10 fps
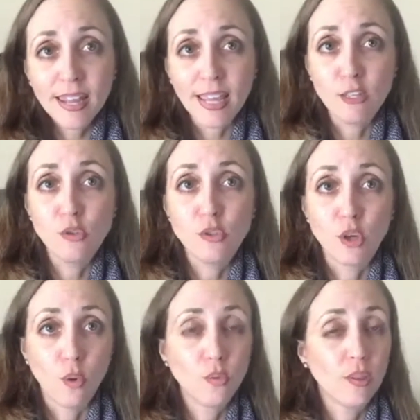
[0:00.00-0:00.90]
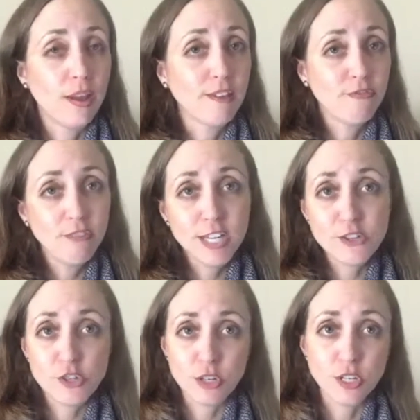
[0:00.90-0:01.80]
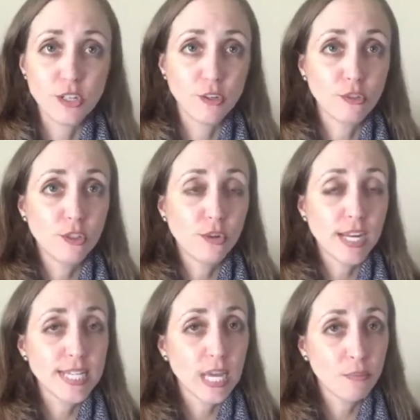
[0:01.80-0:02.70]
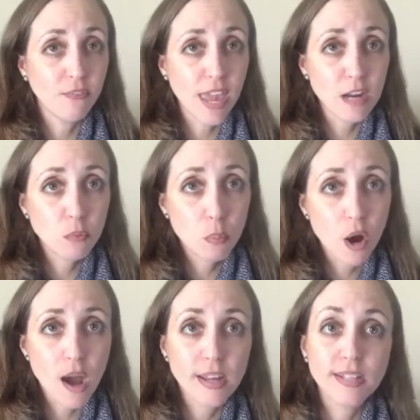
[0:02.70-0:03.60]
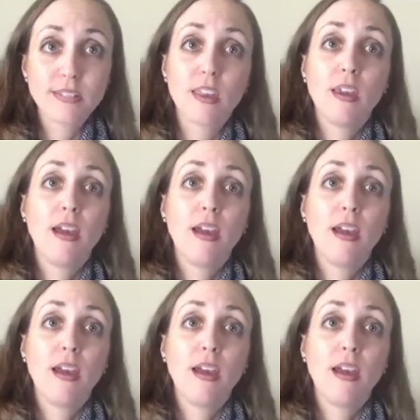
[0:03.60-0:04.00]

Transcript: and you don't like fish or you don't do any type of animal products,